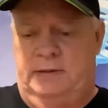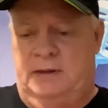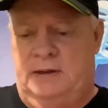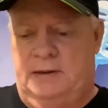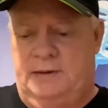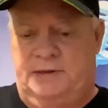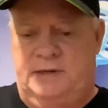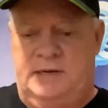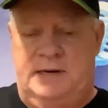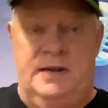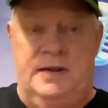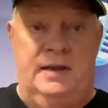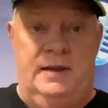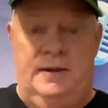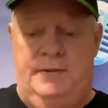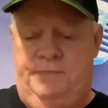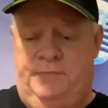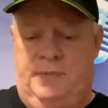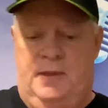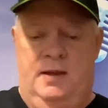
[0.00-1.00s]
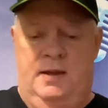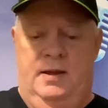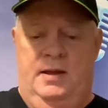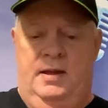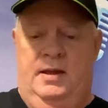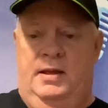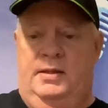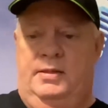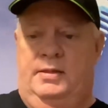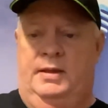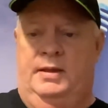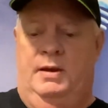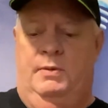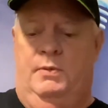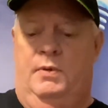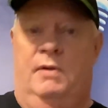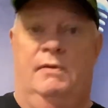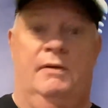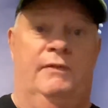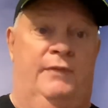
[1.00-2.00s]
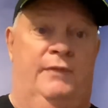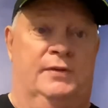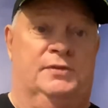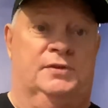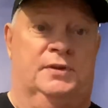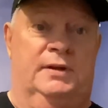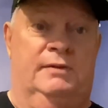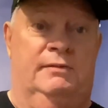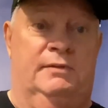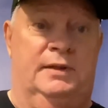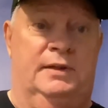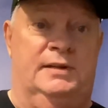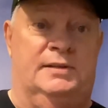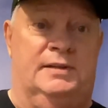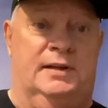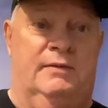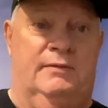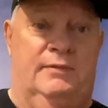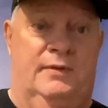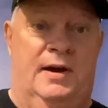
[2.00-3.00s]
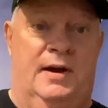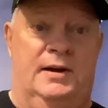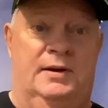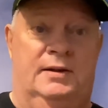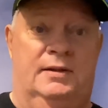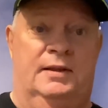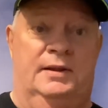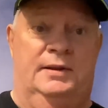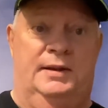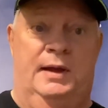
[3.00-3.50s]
CD. They were officially released on vinyl,